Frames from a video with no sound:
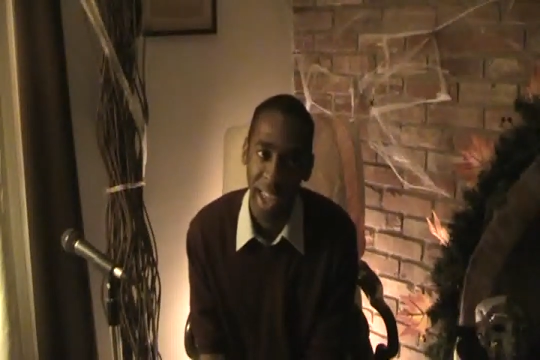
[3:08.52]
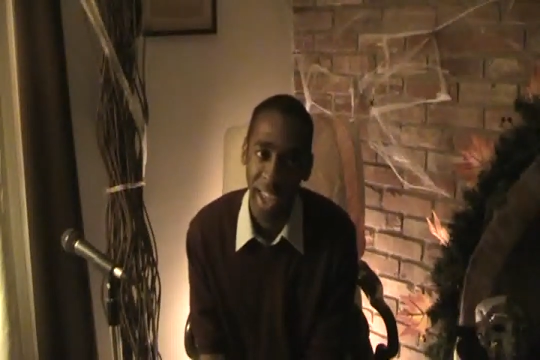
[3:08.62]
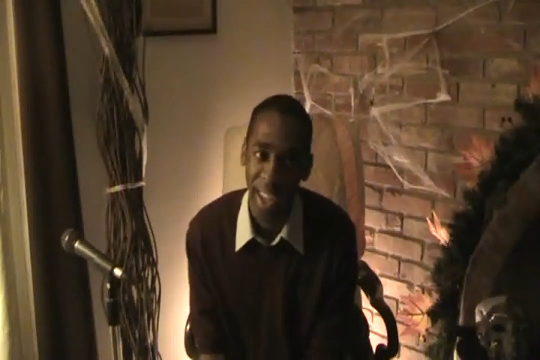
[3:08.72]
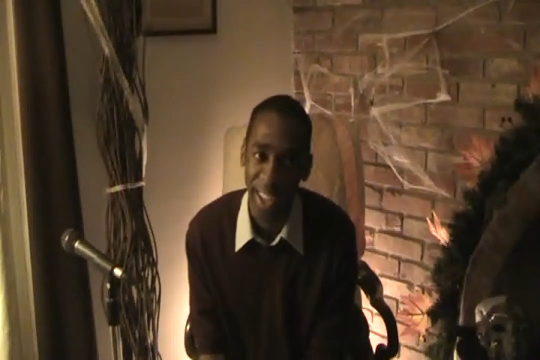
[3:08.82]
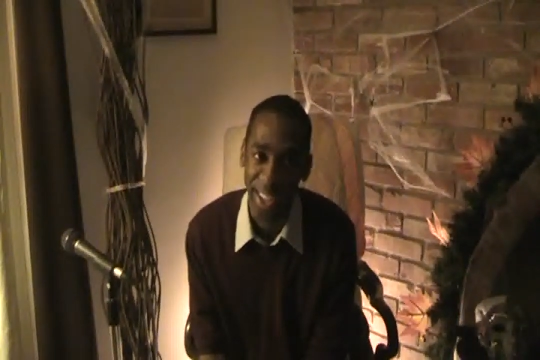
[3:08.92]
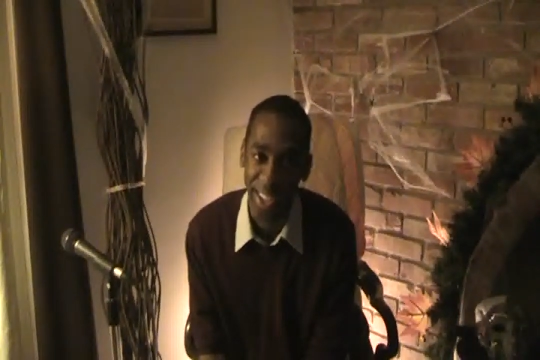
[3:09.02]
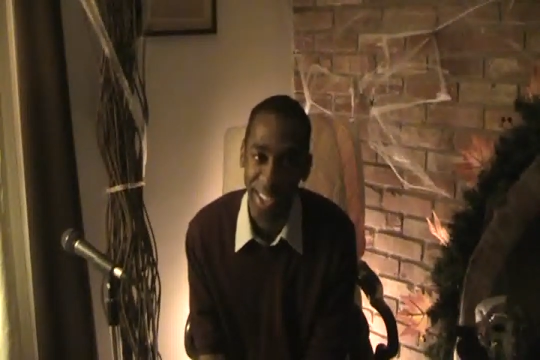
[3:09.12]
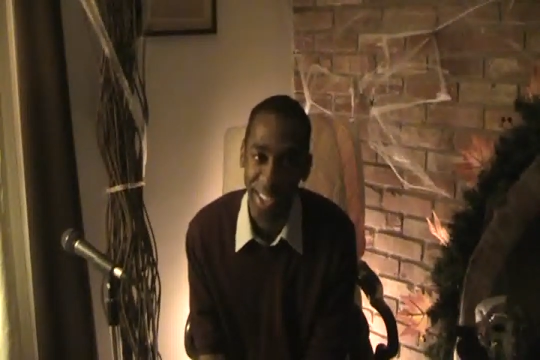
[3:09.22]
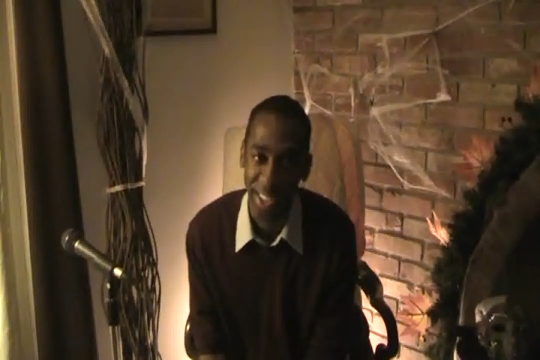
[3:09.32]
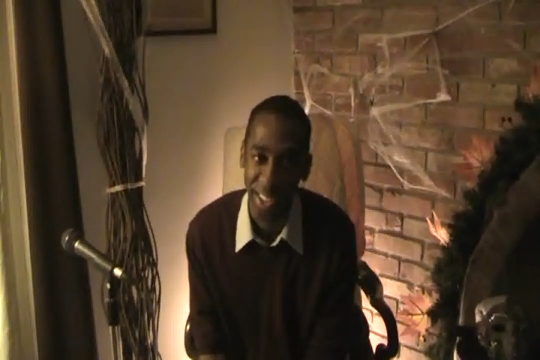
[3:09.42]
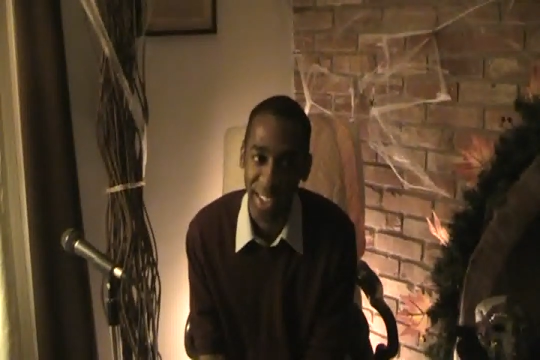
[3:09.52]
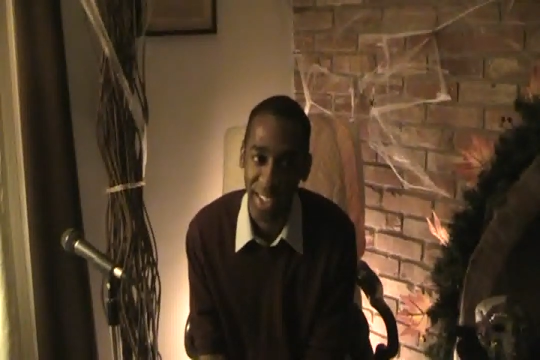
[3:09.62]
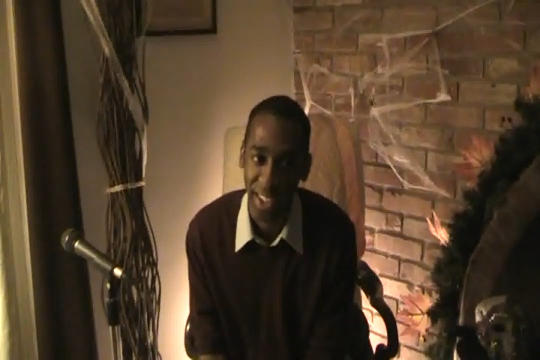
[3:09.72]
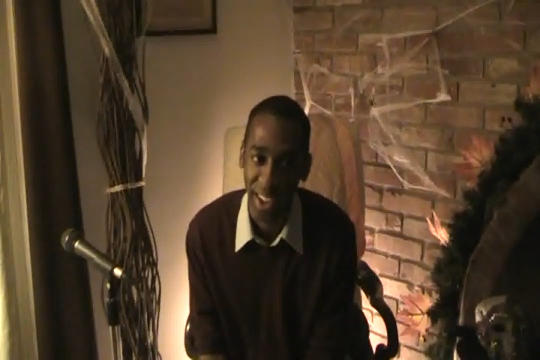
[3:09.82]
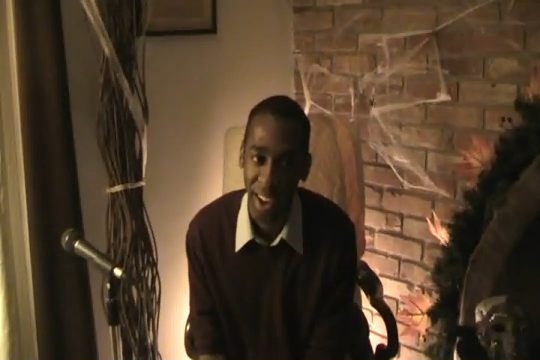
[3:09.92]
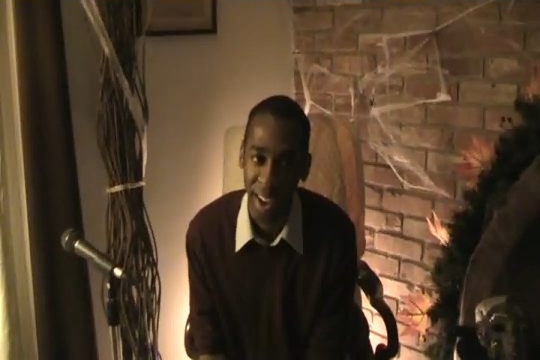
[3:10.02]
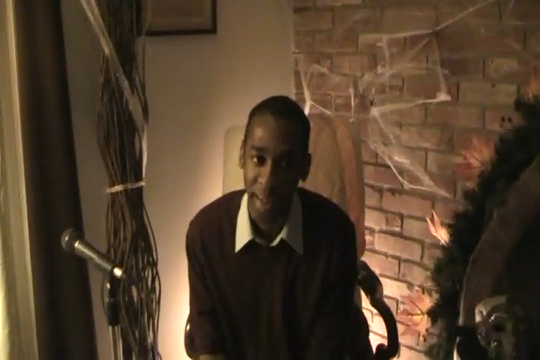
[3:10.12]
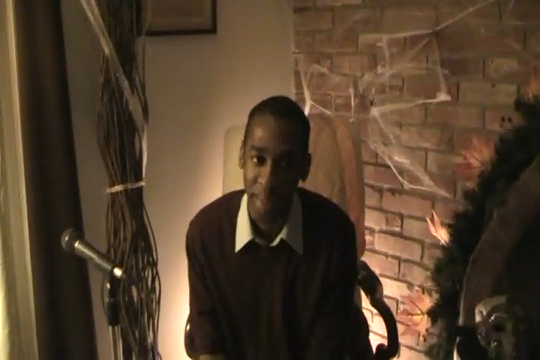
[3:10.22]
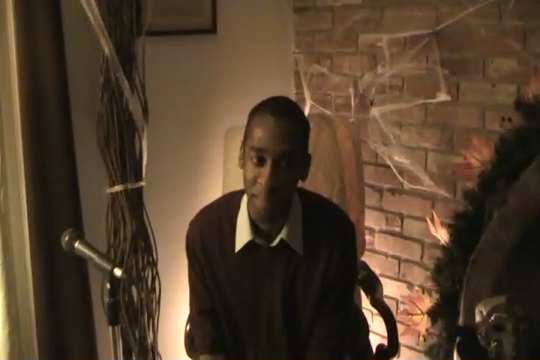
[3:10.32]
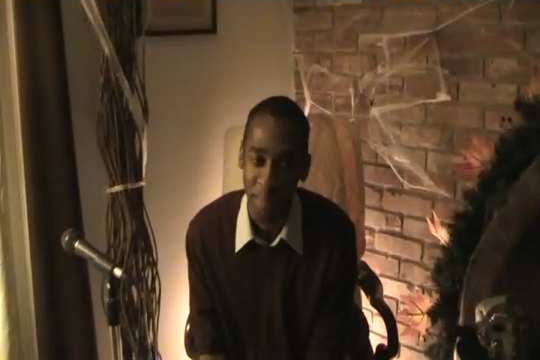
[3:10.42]
And
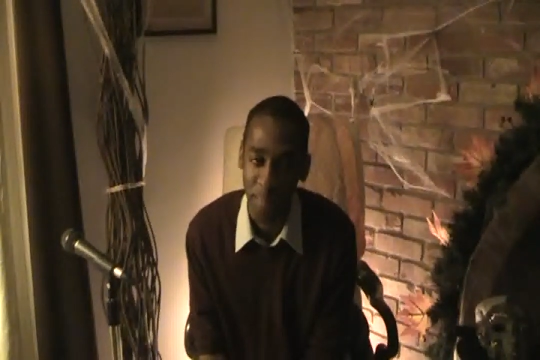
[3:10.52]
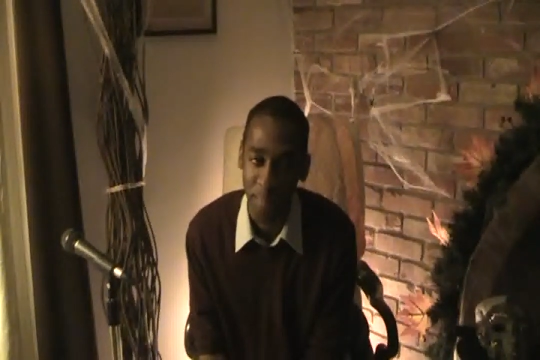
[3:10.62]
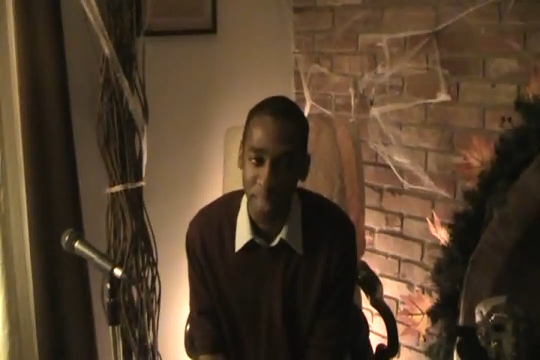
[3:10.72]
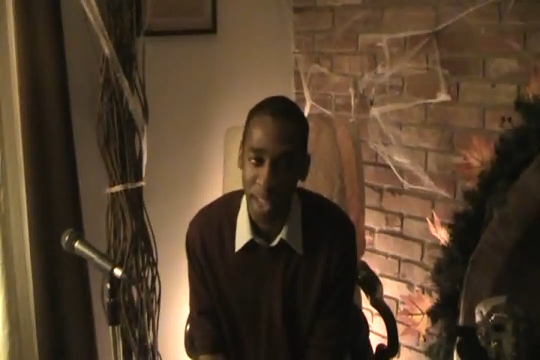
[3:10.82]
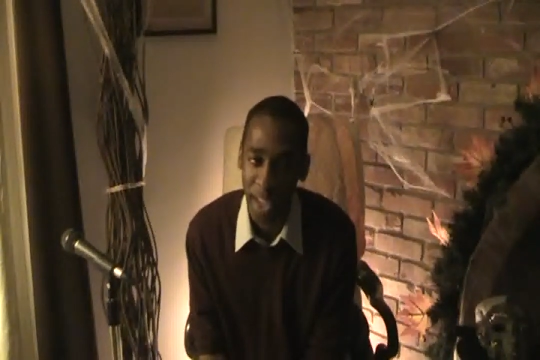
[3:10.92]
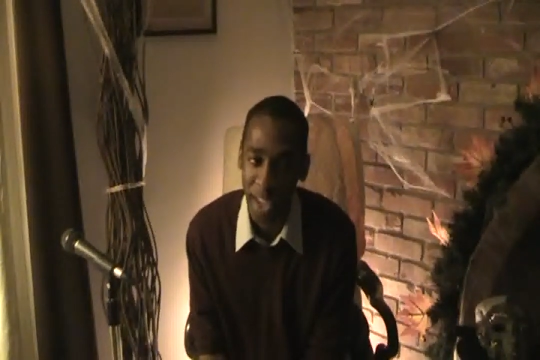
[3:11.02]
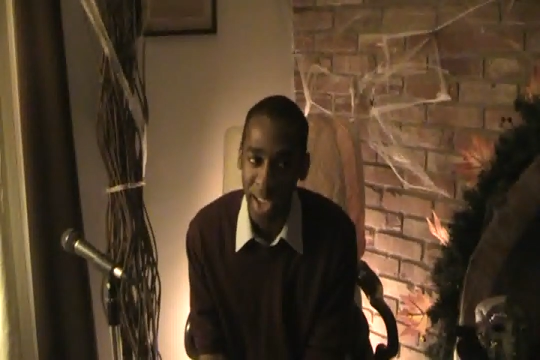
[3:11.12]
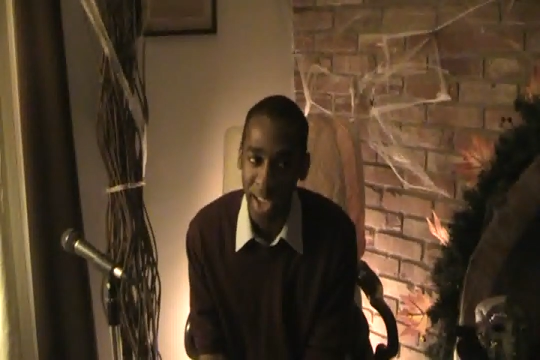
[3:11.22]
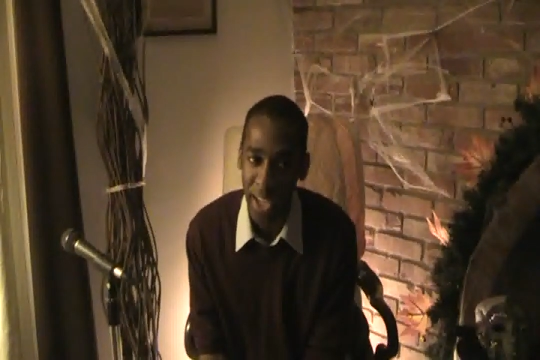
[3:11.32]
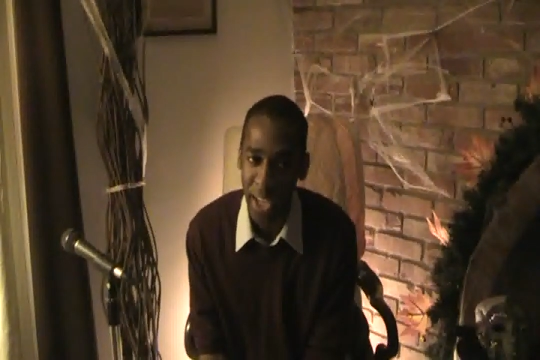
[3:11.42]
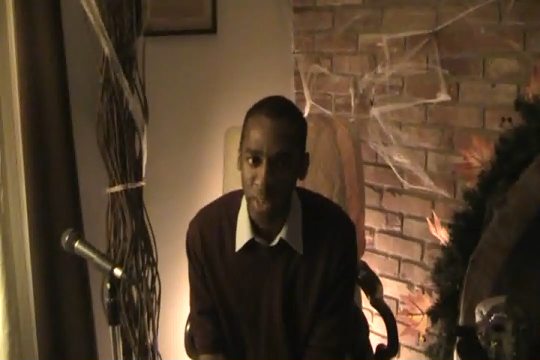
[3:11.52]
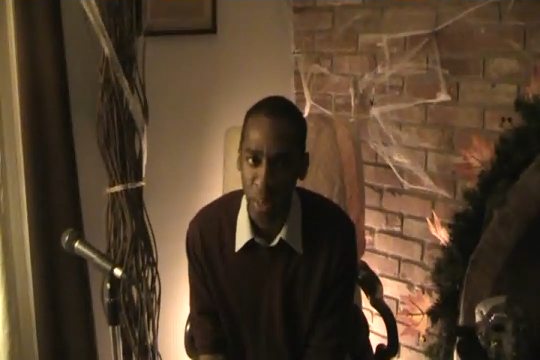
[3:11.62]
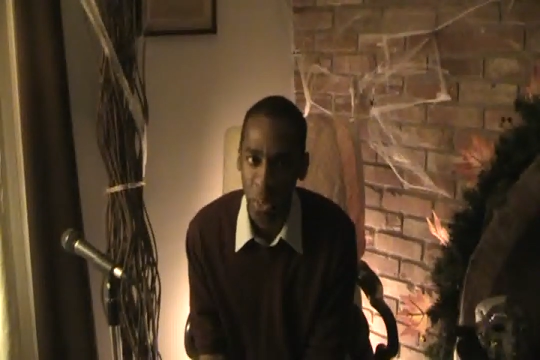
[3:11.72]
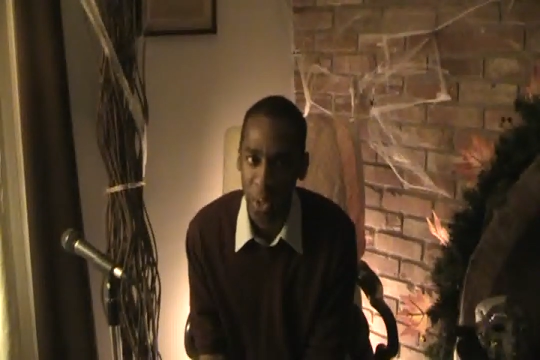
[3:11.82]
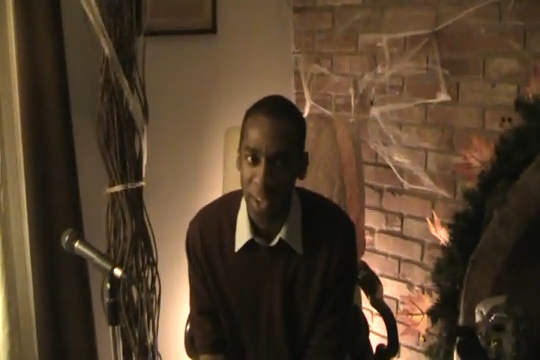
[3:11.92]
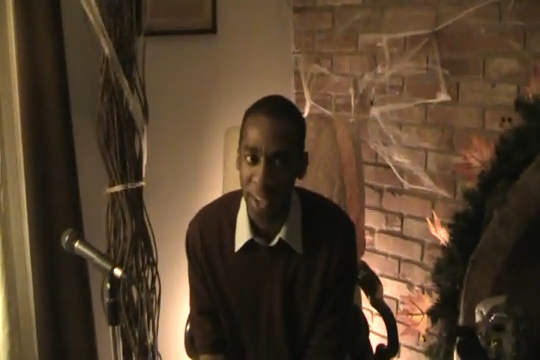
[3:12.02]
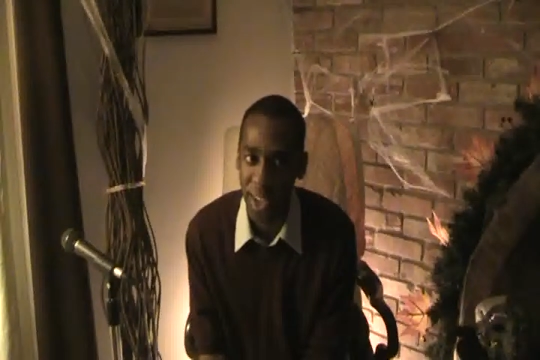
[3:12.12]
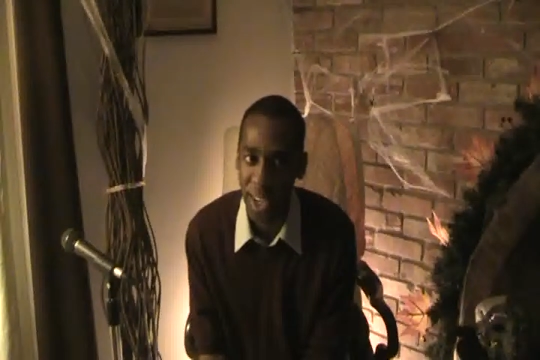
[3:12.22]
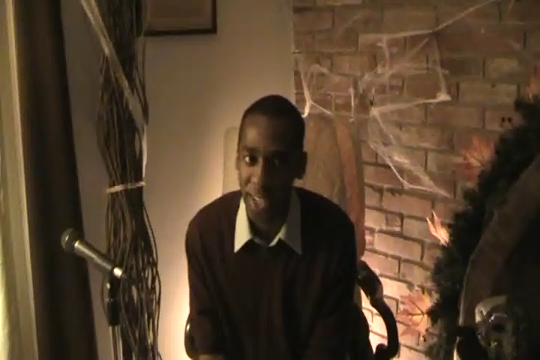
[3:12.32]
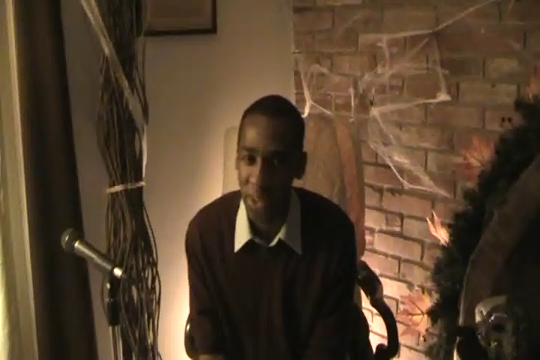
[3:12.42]
in an airport,
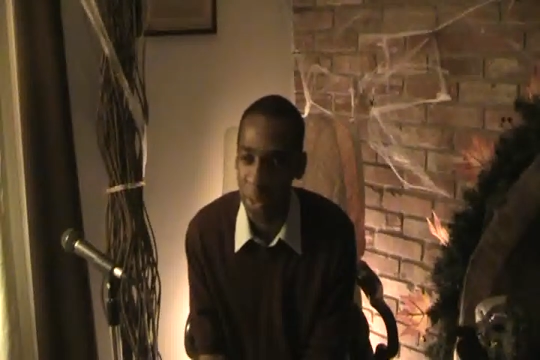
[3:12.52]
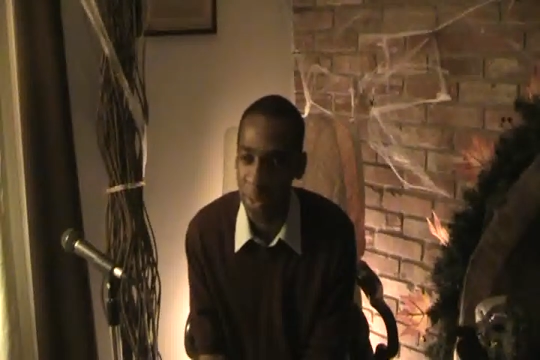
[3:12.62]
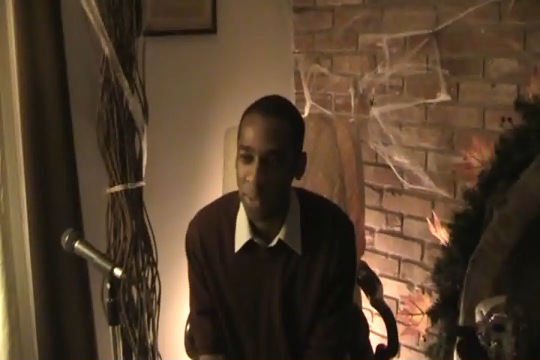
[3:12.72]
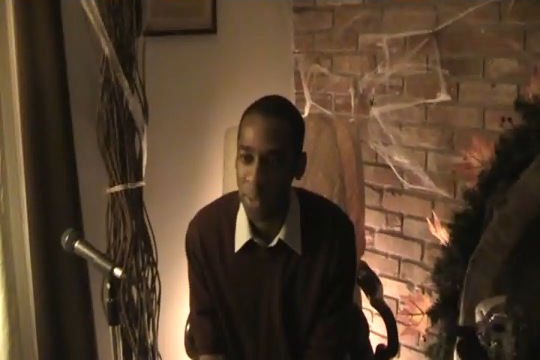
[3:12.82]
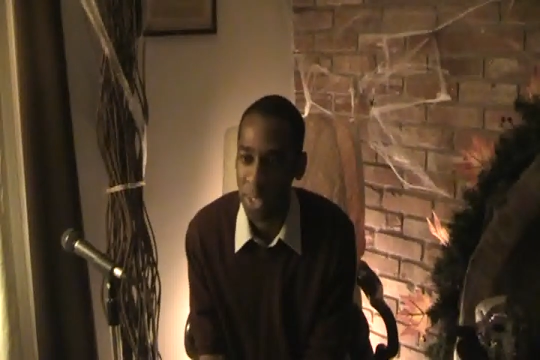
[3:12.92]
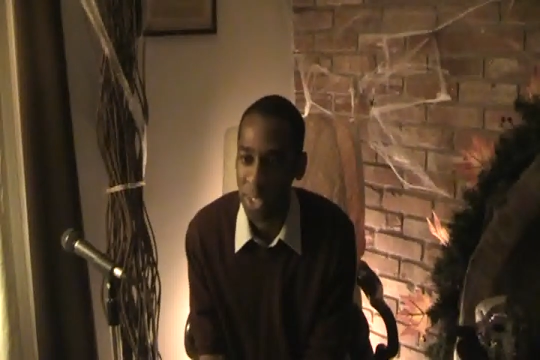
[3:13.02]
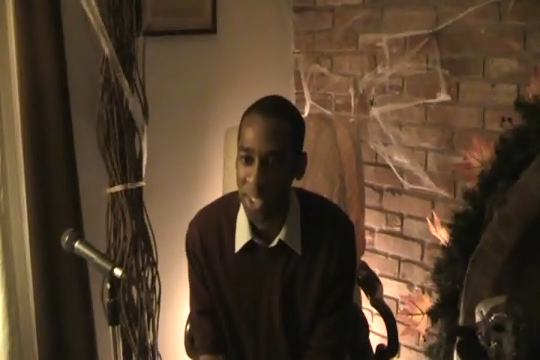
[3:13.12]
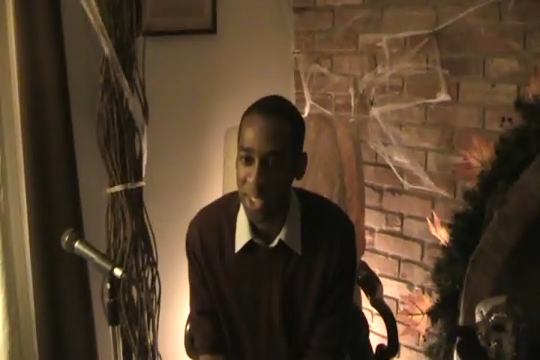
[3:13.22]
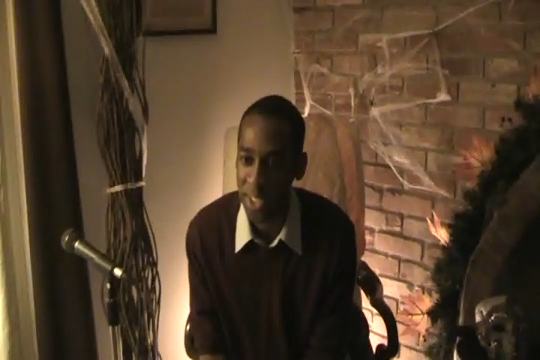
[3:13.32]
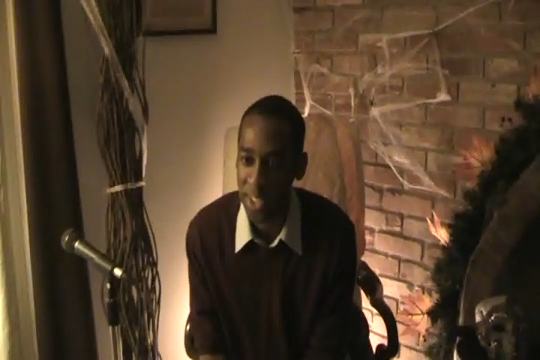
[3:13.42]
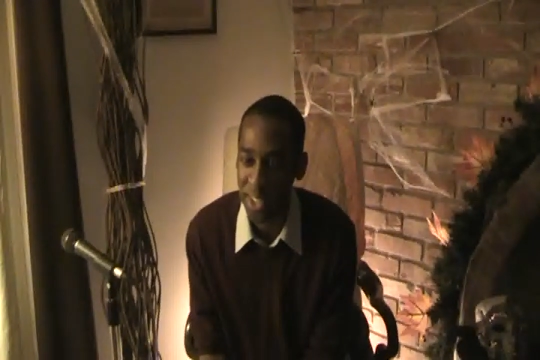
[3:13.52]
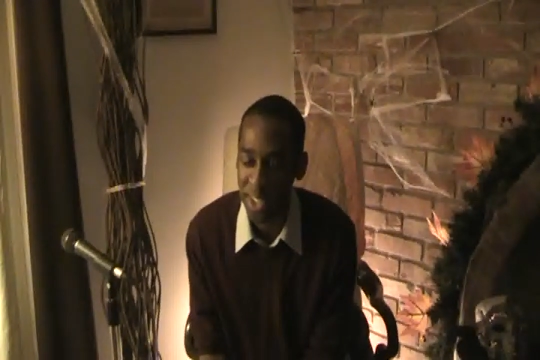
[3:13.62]
I sort of was,